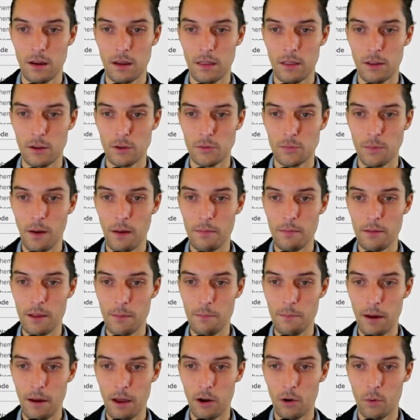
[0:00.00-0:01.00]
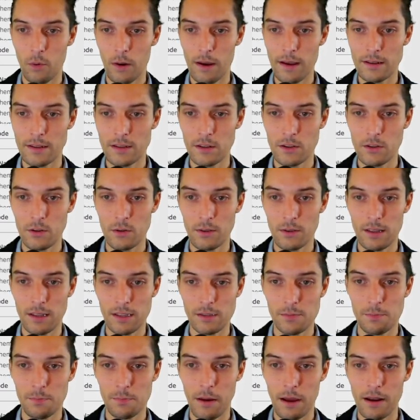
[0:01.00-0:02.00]
There's probably a better way to do
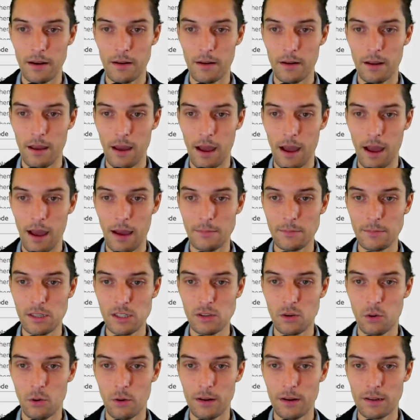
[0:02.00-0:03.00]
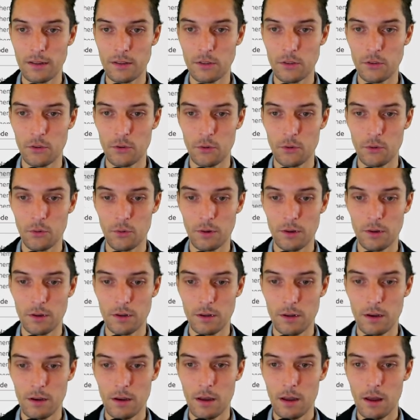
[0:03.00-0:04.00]
this, but I'm just going to,
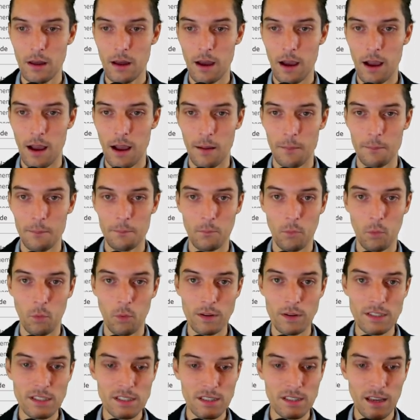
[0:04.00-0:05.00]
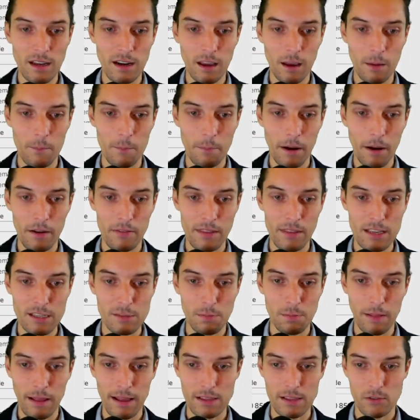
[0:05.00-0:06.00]
we're just going to compare these
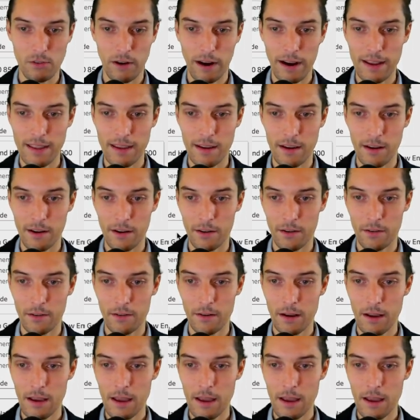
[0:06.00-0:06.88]
plans right here.